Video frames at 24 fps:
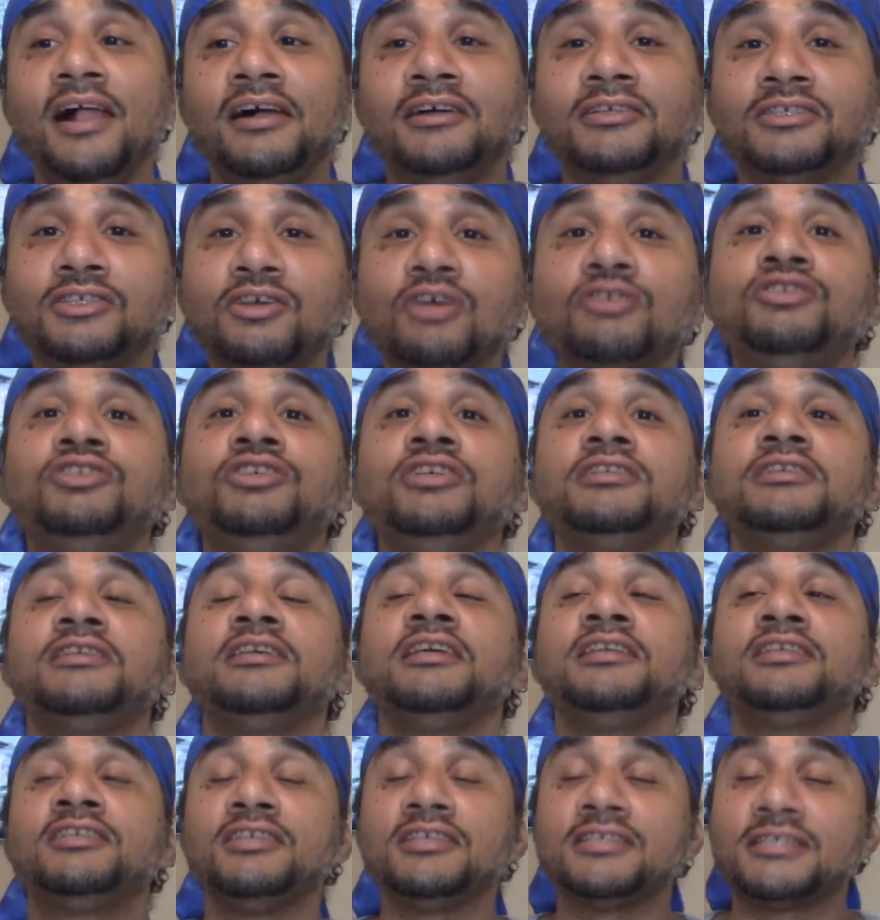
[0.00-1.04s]
So
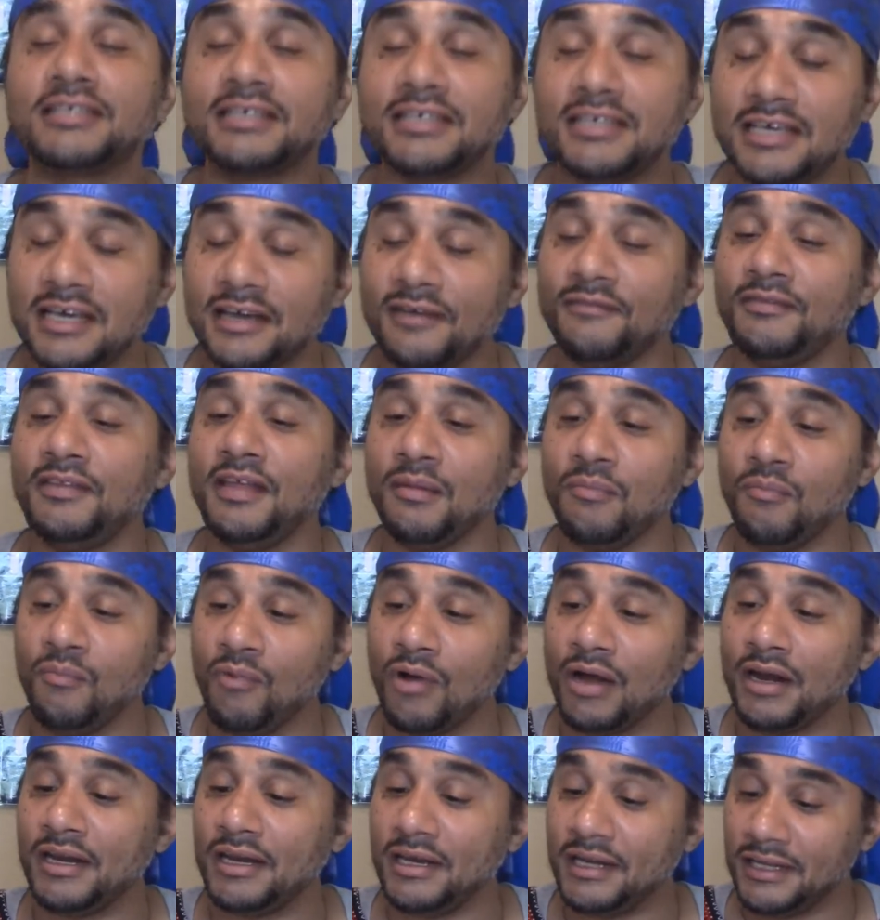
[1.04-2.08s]
just give them
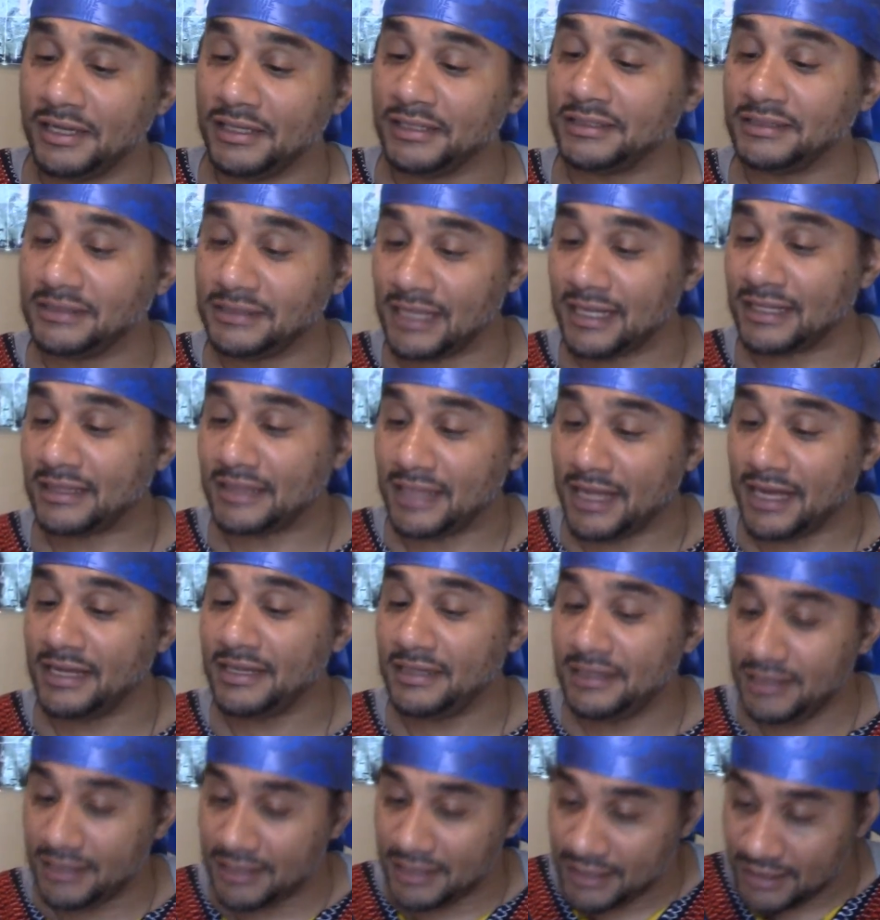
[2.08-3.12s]
what it is that
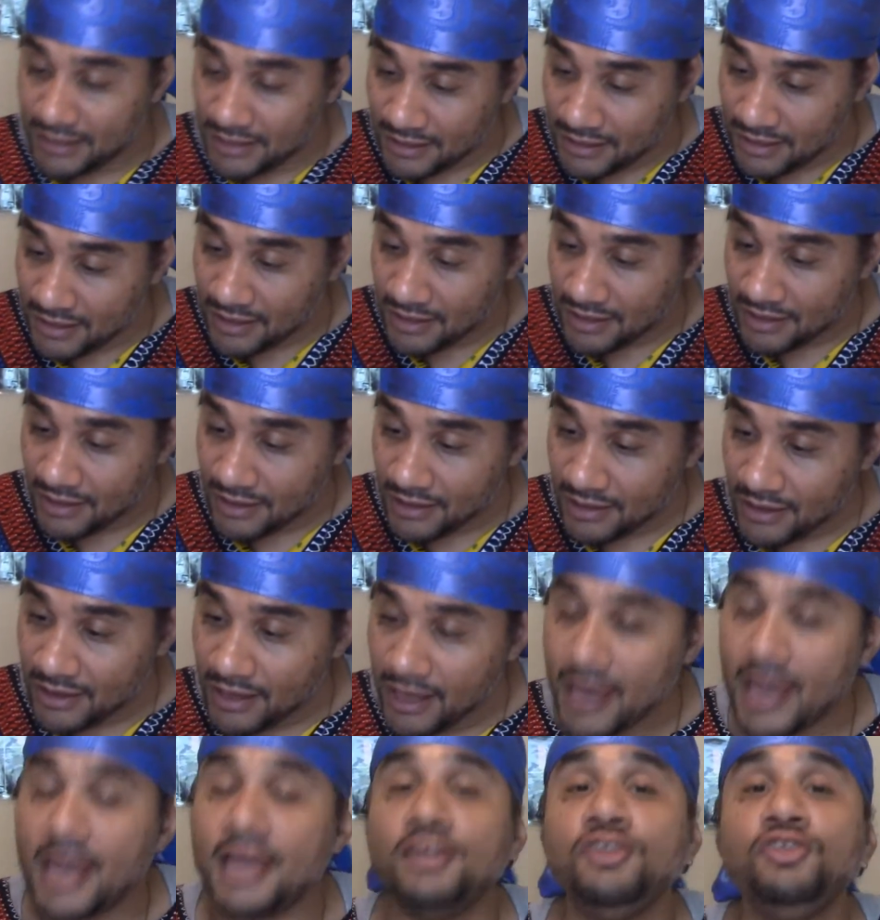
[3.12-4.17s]
they need
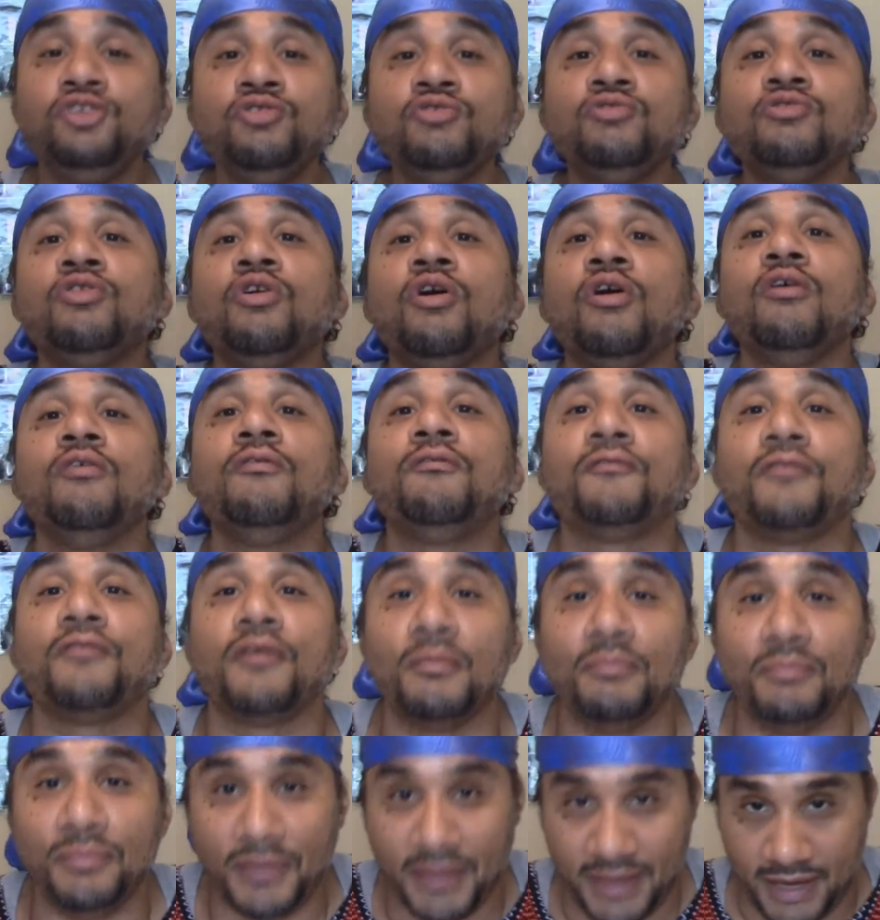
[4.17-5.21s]
and you go
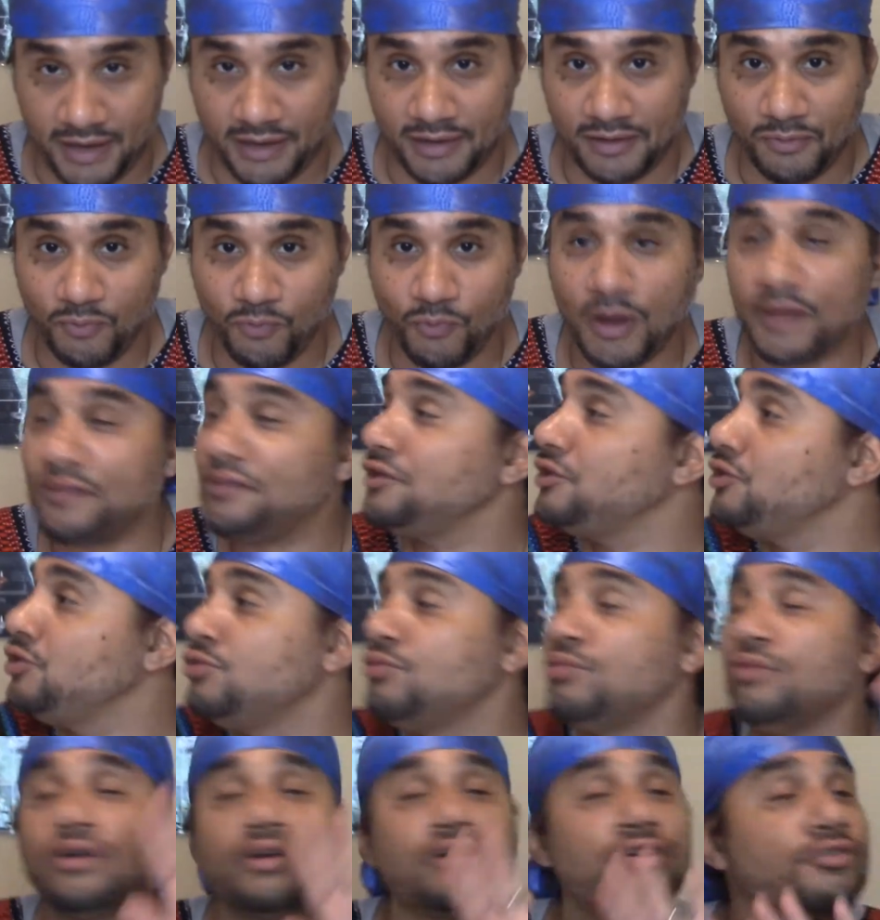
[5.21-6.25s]
from there. Whether
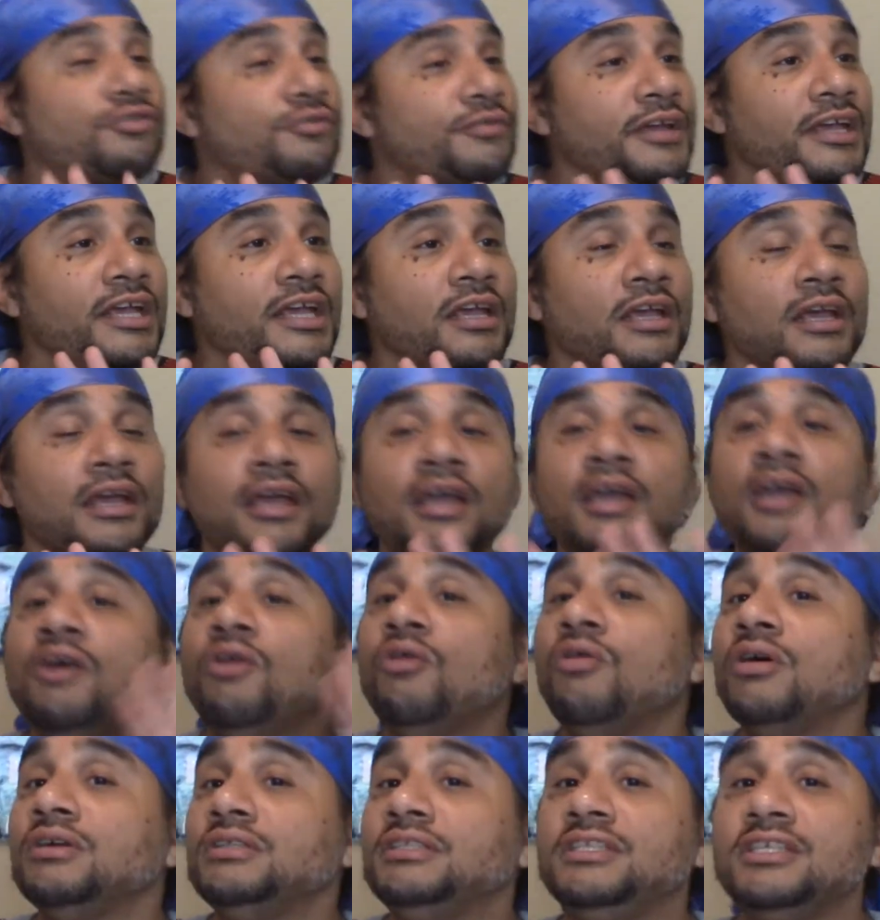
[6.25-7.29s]
you agree
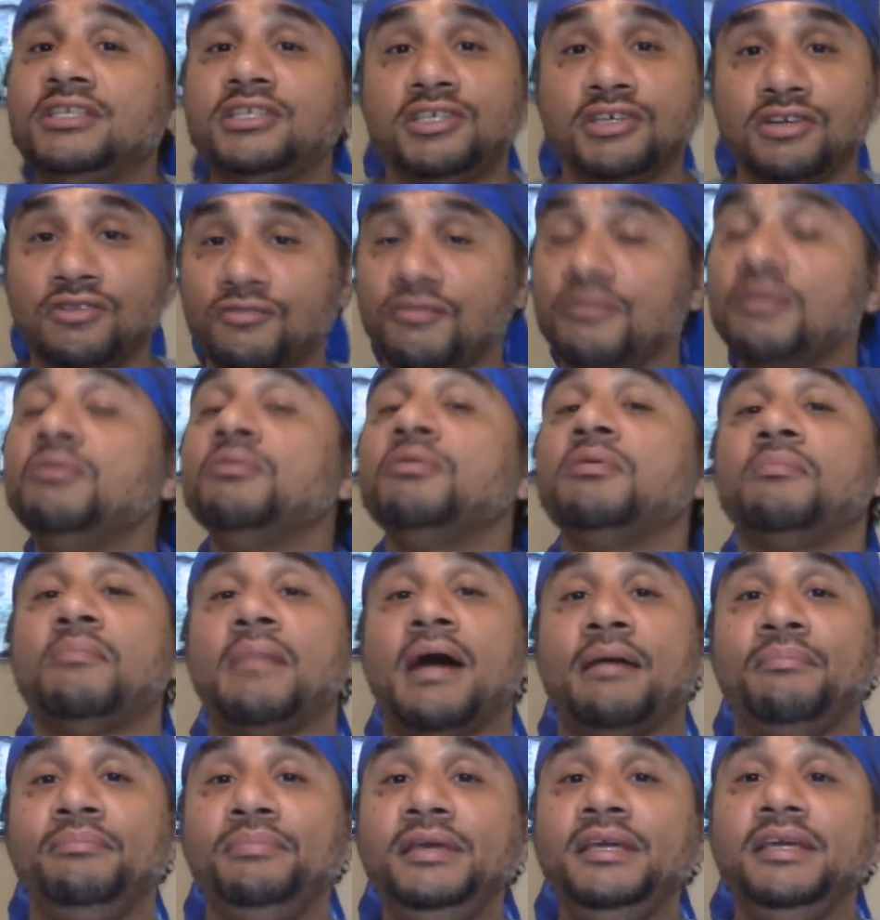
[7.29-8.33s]
or disagree with
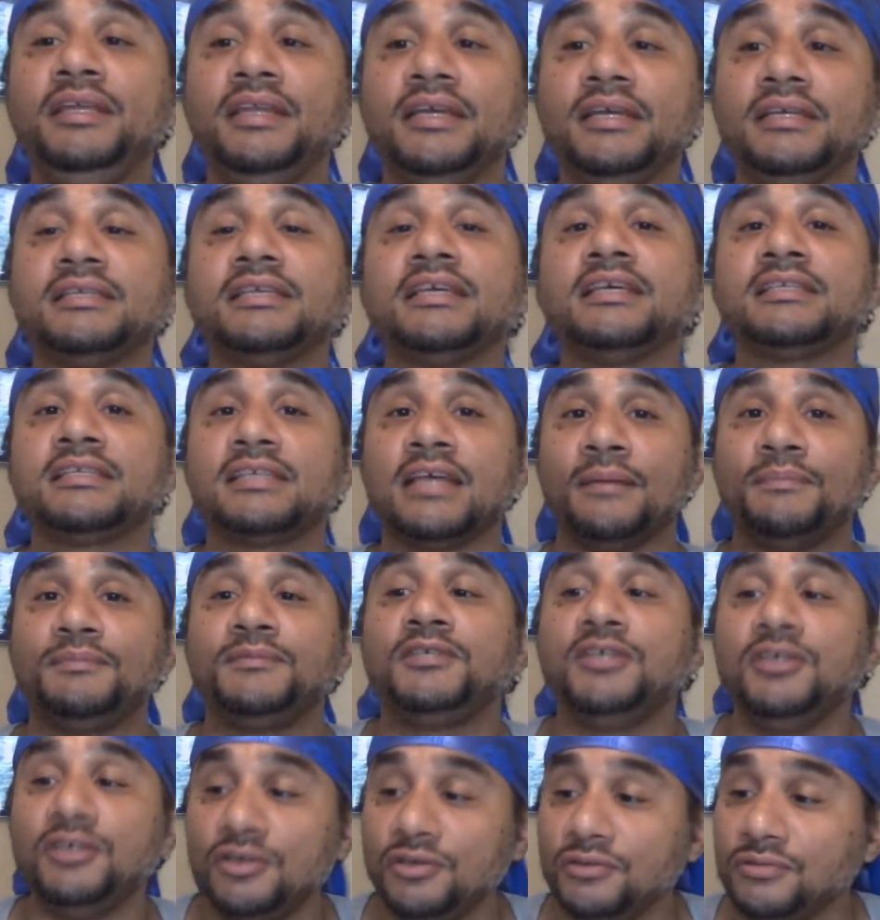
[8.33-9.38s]
my meanings, it's up
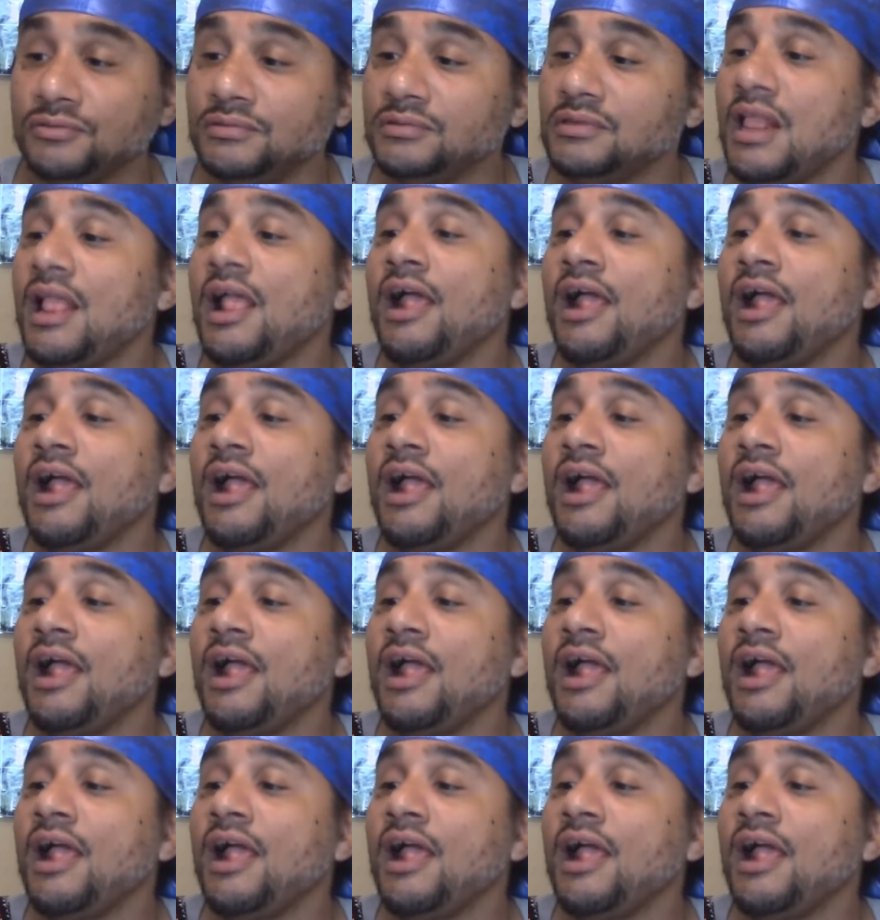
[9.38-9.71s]
to you.